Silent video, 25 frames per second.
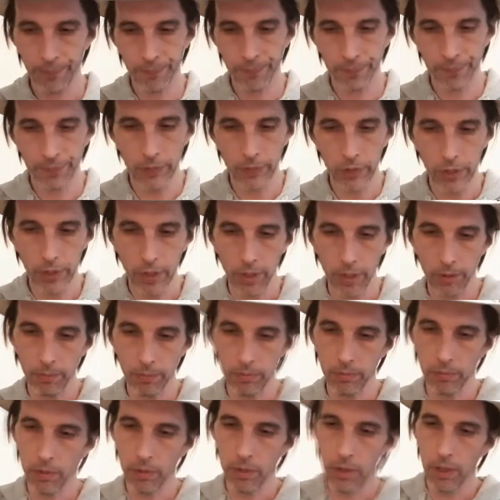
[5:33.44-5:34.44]
So
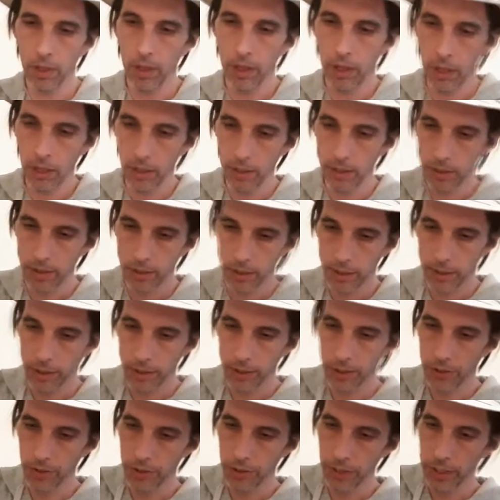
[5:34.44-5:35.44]
you can
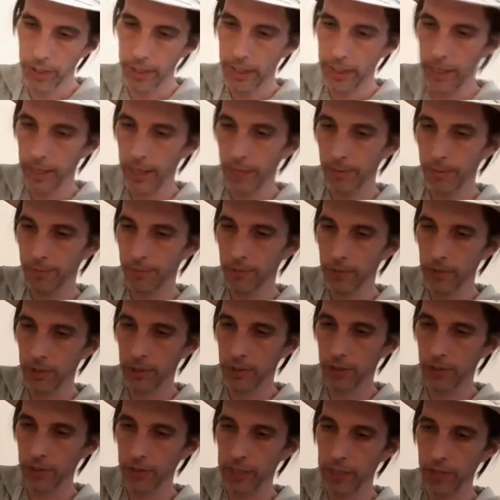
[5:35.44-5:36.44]
see there,
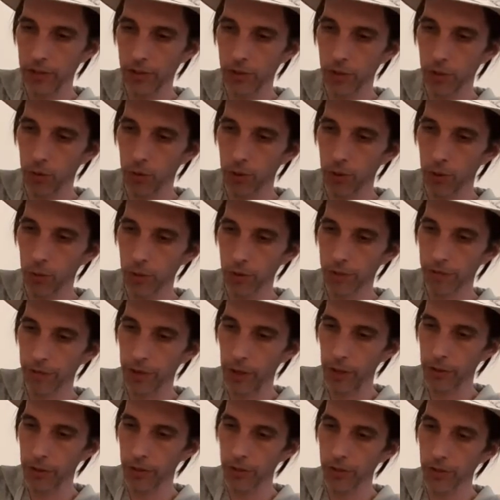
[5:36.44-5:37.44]
that's your coarse
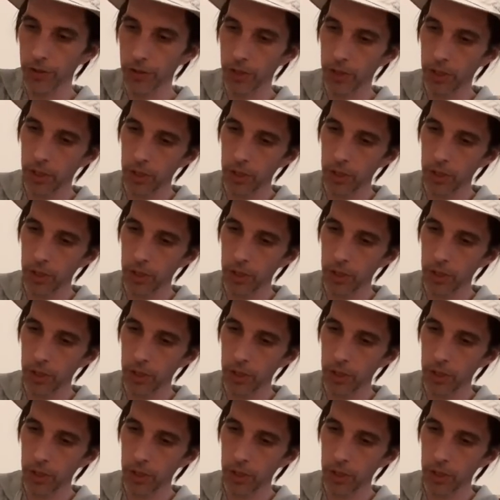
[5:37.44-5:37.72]
focus,